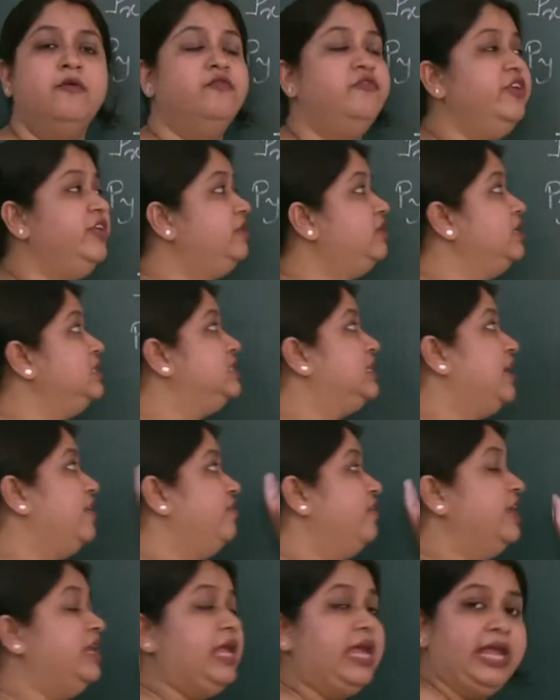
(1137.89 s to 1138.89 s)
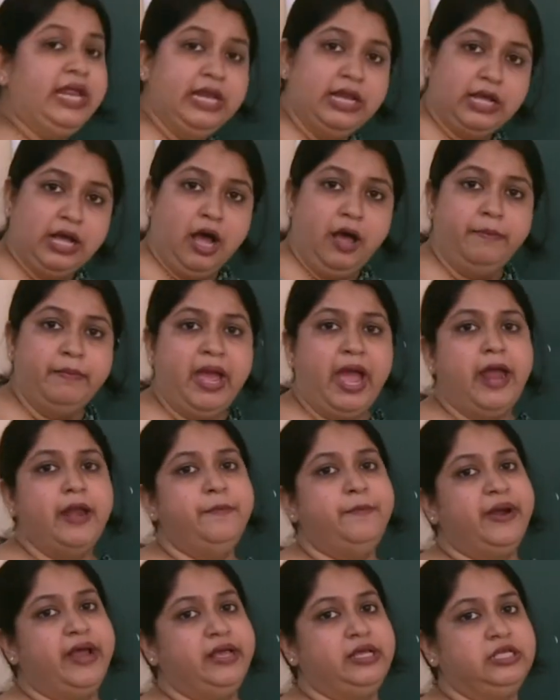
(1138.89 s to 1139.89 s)
with his given income
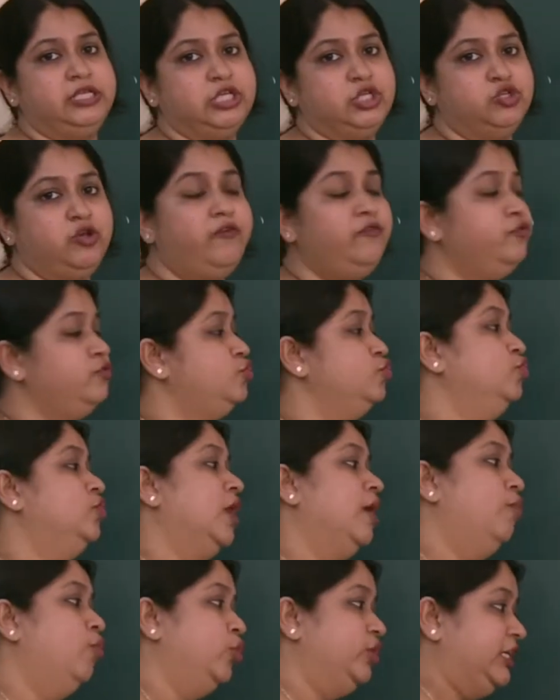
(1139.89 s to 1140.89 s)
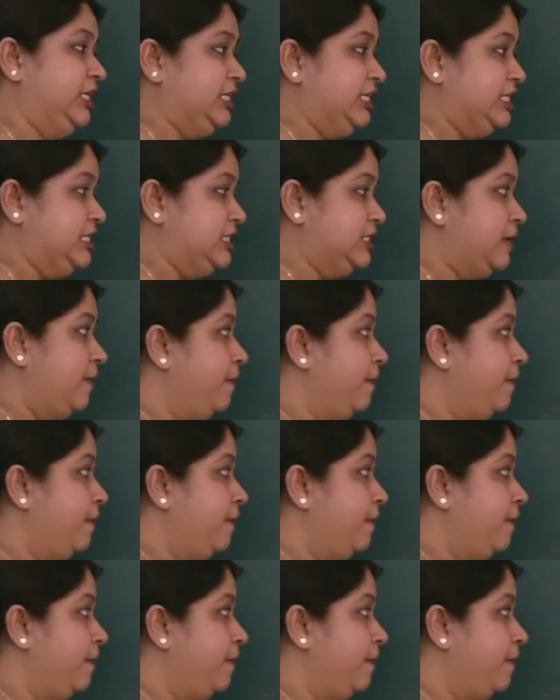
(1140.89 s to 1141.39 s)
and prices of two commodities.